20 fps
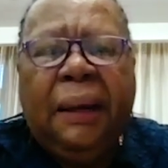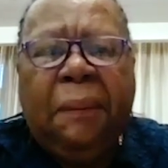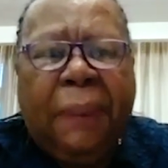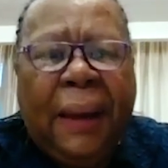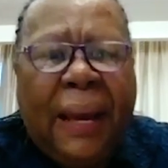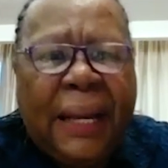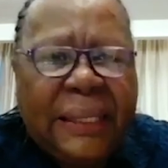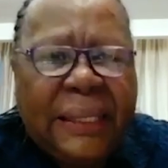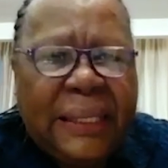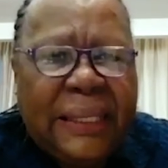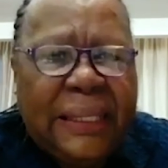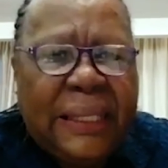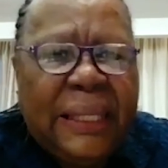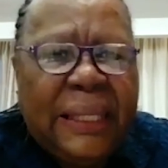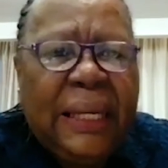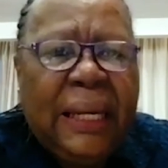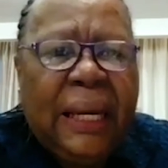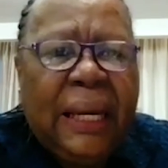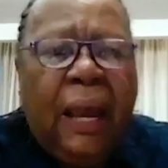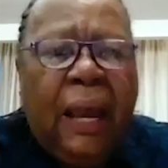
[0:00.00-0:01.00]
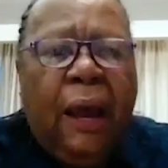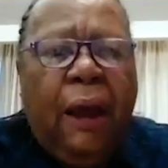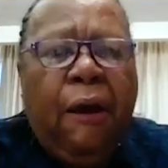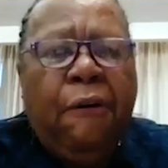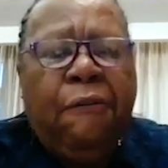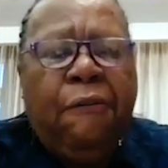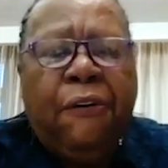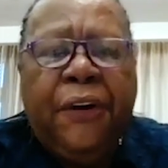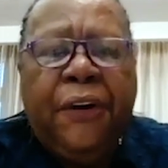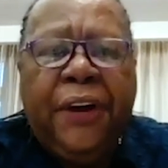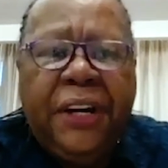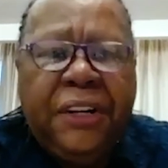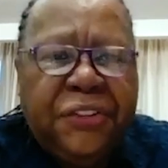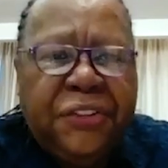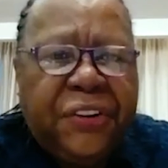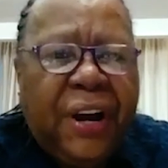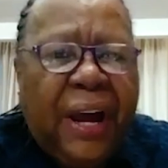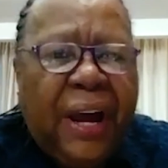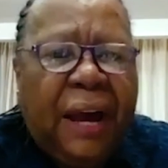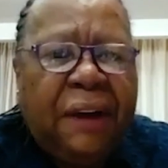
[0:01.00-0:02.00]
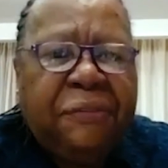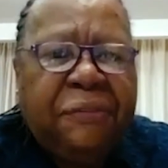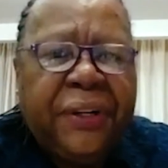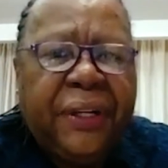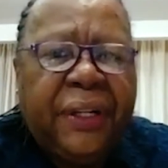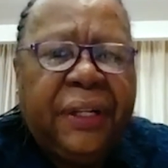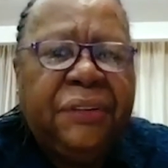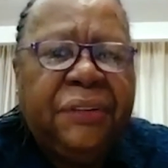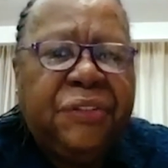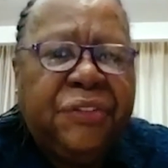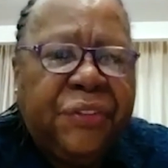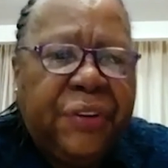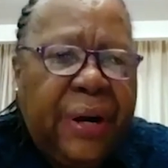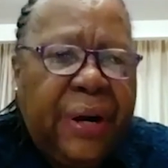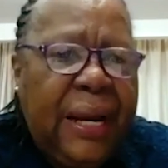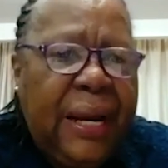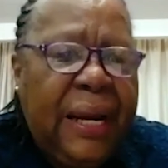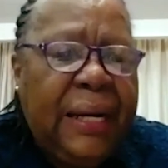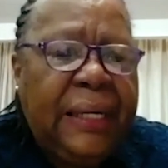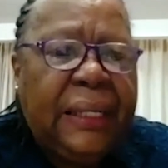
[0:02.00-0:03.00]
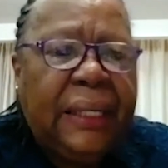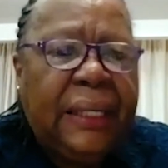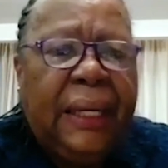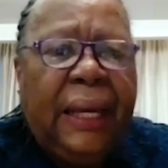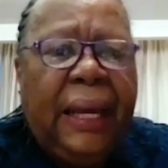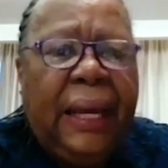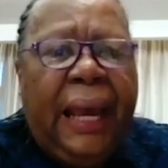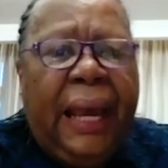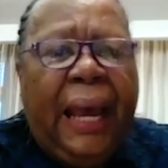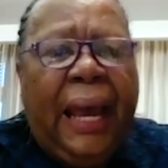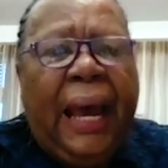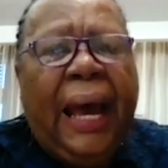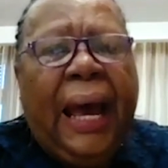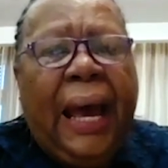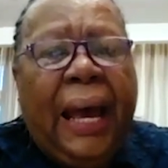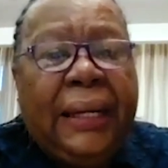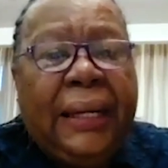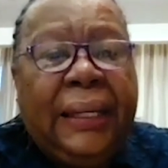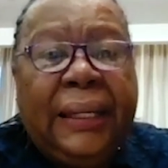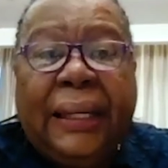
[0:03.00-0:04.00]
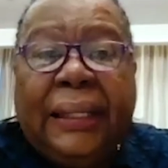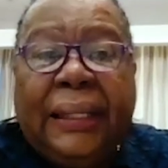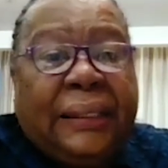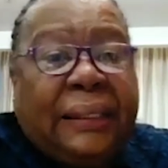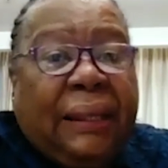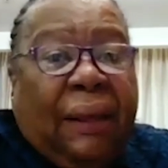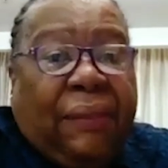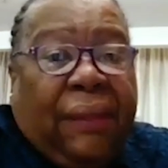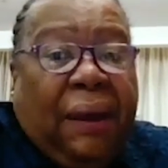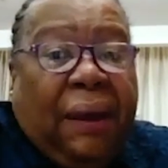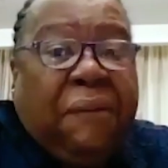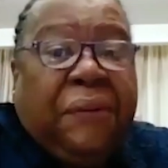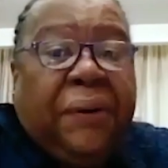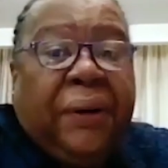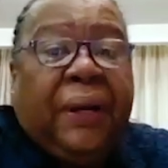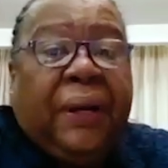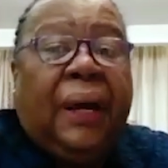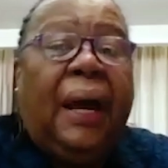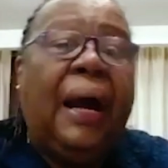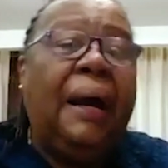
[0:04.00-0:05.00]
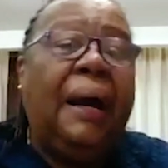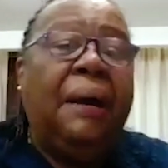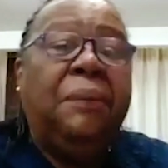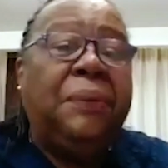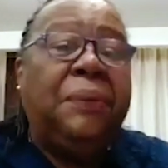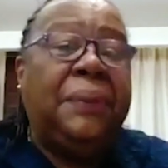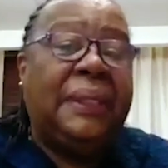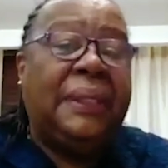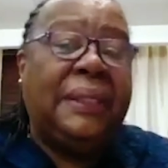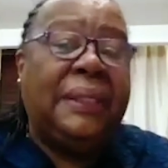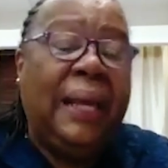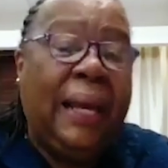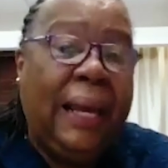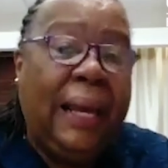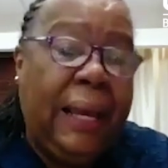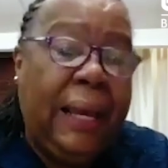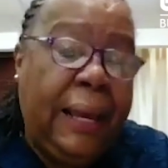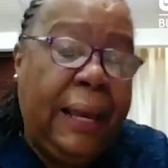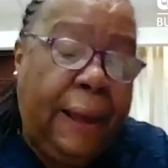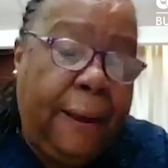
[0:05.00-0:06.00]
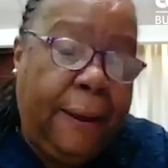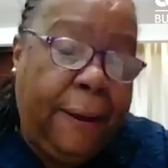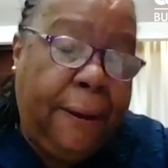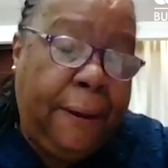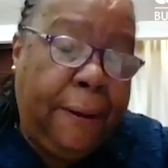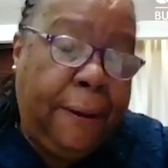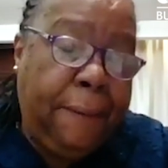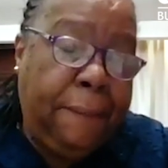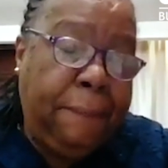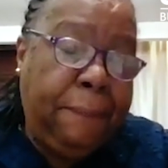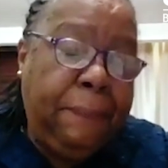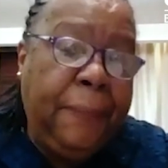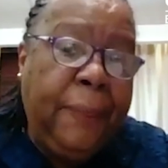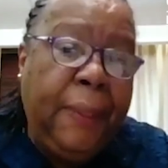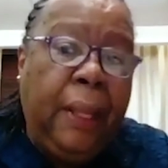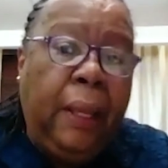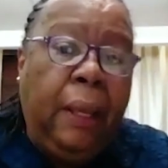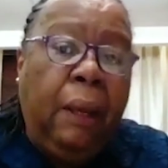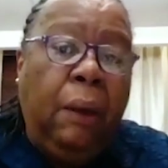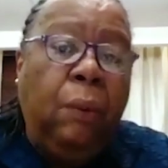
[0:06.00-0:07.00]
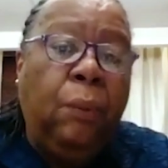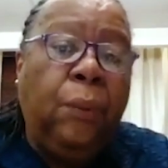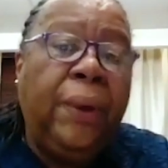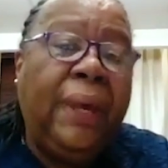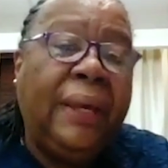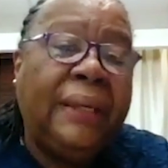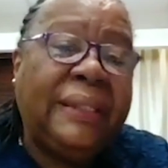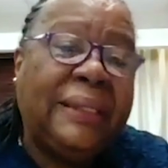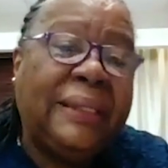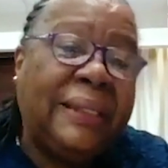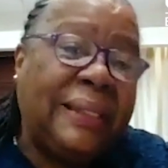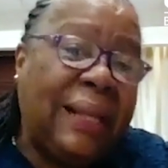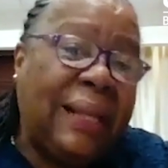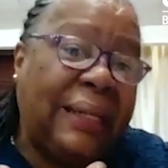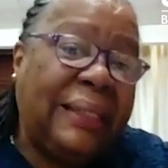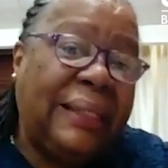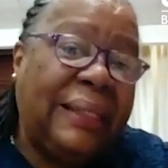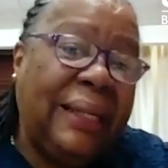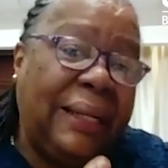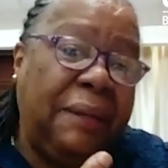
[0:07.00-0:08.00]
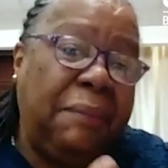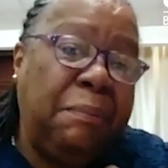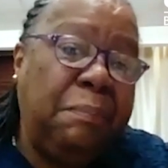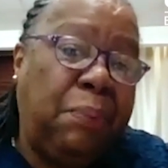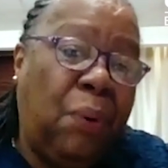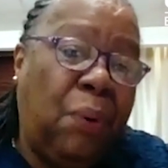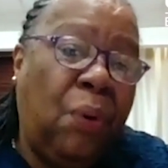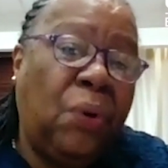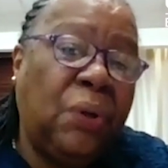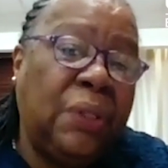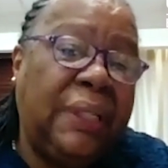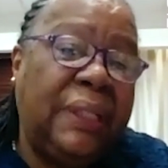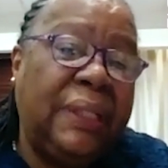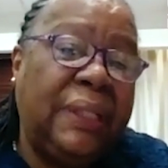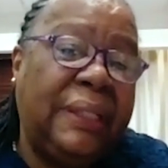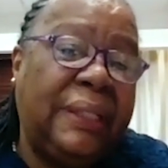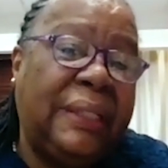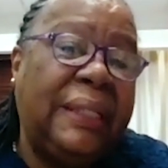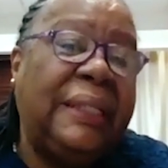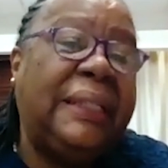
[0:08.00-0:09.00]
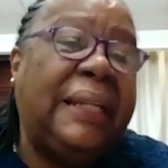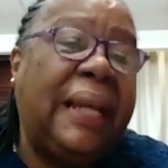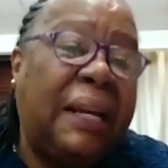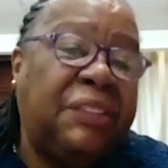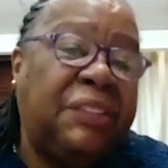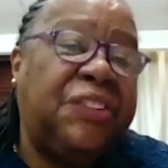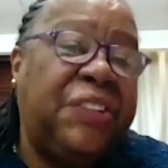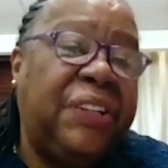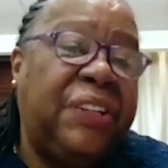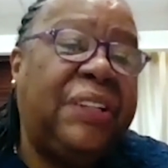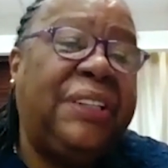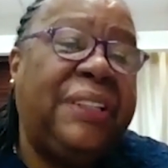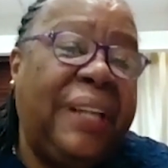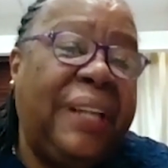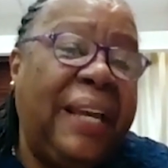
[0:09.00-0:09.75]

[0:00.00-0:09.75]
capacity for intra-African trade. And South Africa, I would say, we are such an important industrial